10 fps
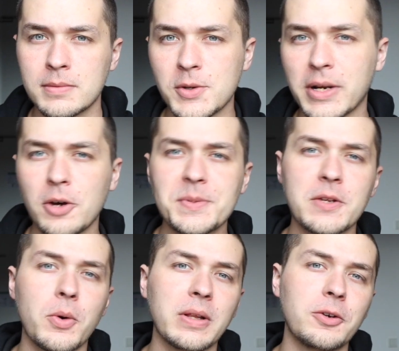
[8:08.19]
So it helps to
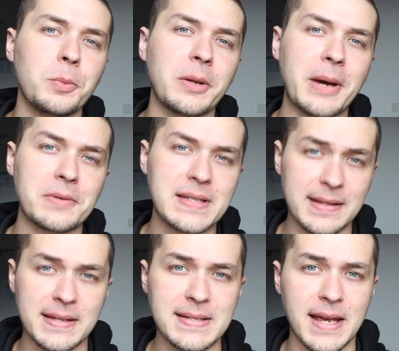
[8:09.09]
know a little bit about
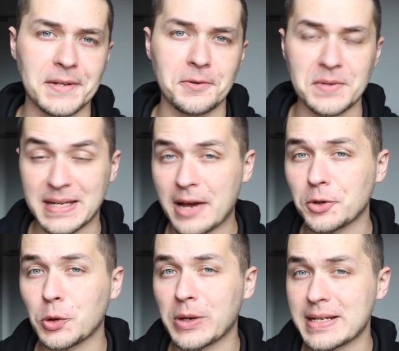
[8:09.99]
synthesizers and how
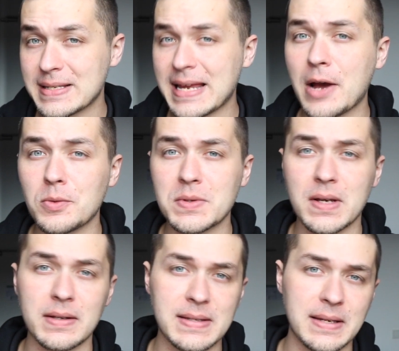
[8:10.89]
to create sounds
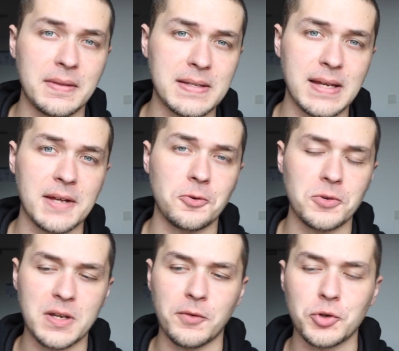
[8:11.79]
on
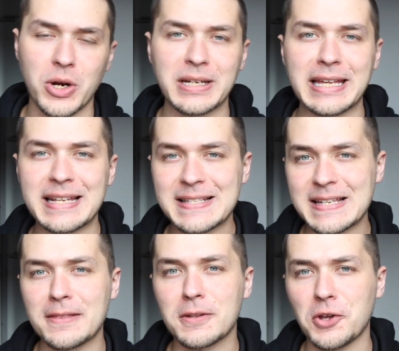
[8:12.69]
synthesizers if you're trying to get
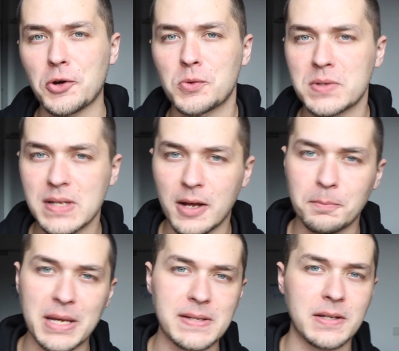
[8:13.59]
synth tones on
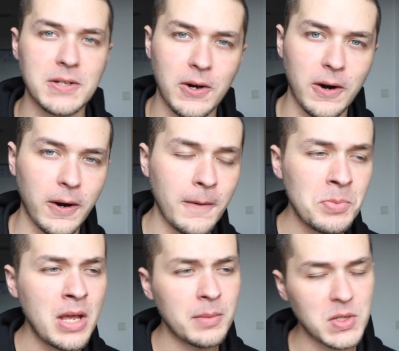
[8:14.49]
bass guitar.
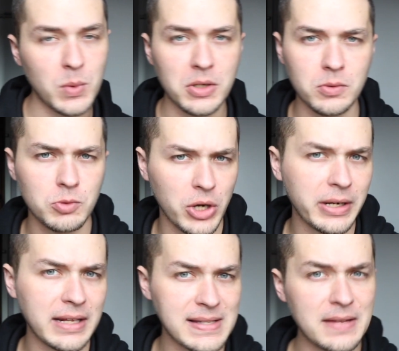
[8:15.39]
Because when you try
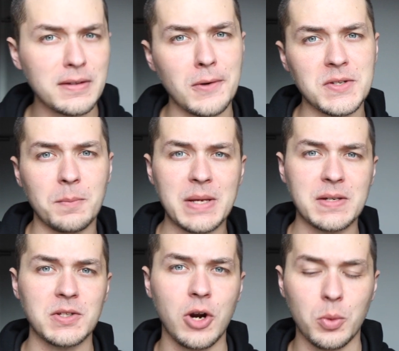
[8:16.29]
and get synth tones on bass
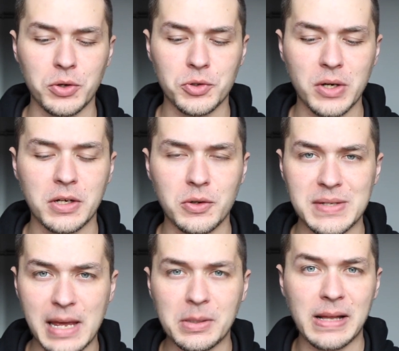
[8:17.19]
guitar, what you're trying to do
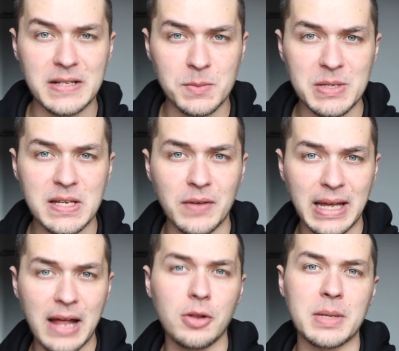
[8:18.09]
is emulate
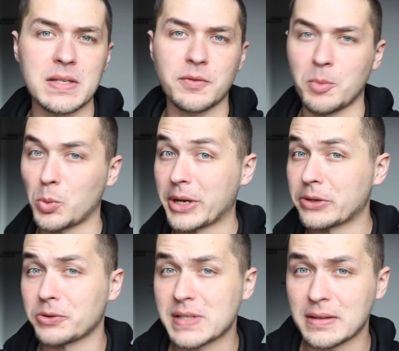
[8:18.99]
specific elements from a
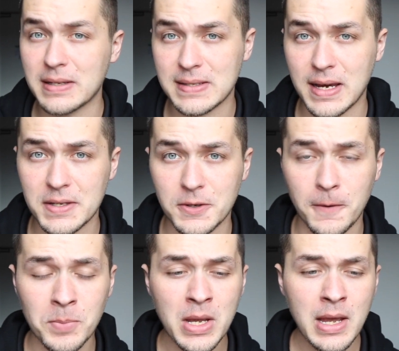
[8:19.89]
regular synthesizer.